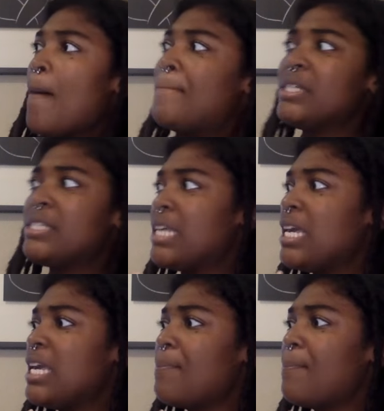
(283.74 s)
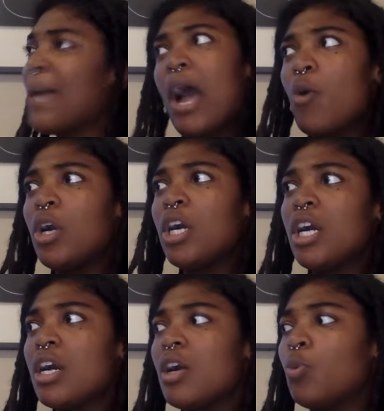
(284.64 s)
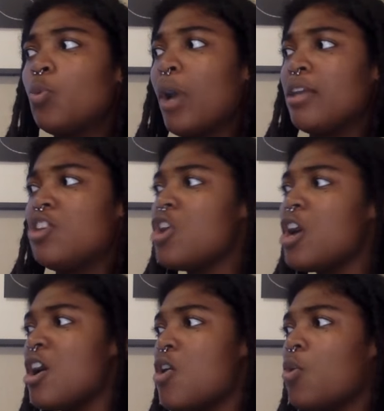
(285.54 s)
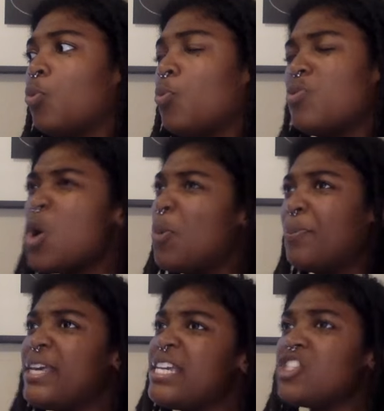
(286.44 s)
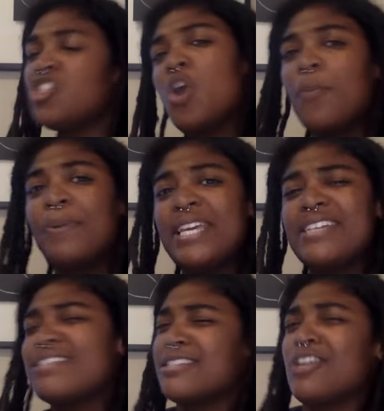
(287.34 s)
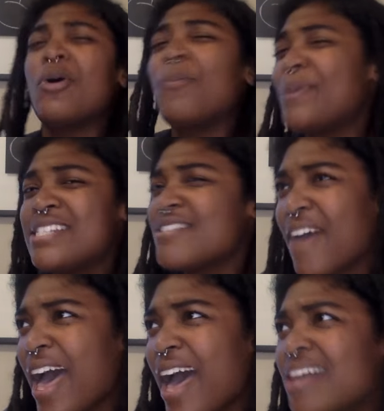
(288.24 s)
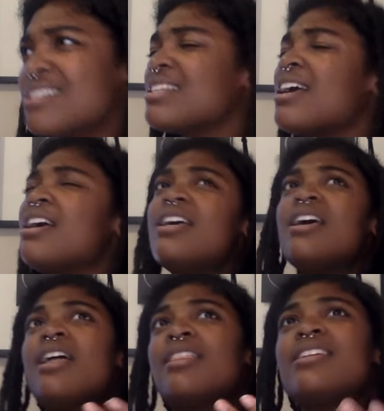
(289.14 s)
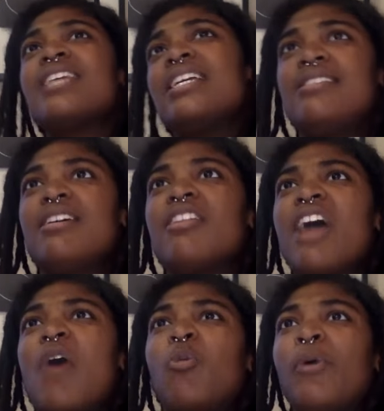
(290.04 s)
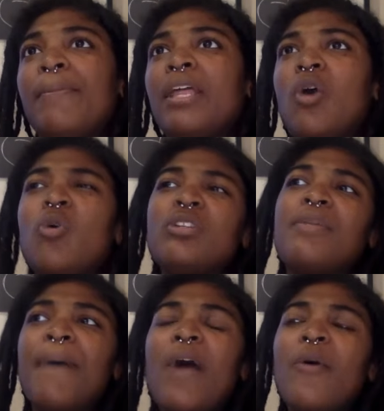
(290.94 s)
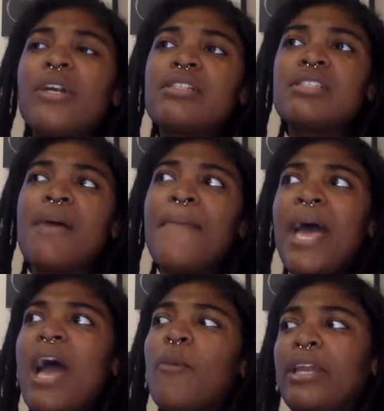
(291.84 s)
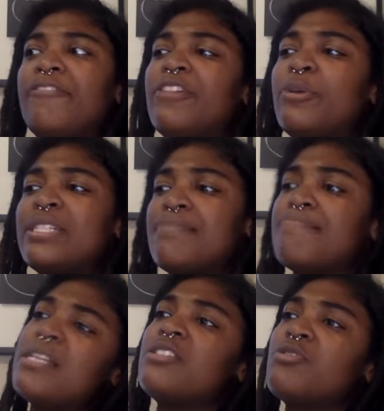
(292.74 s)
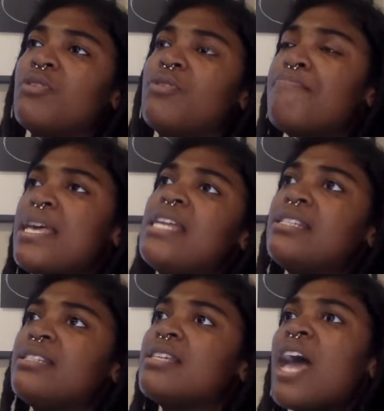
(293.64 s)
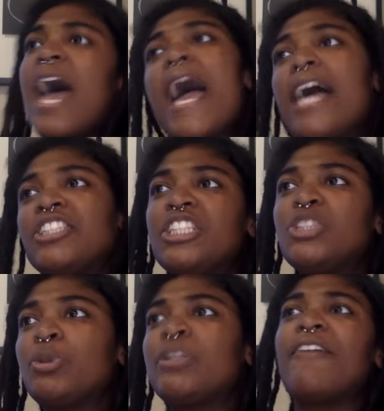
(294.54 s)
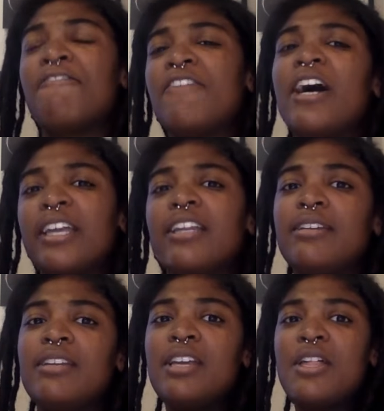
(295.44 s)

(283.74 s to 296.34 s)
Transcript: pussy power, you know, no peace, no peace isn't no piece of ass. This idea that women hold the power to somehow influence men's men's actions with their fucking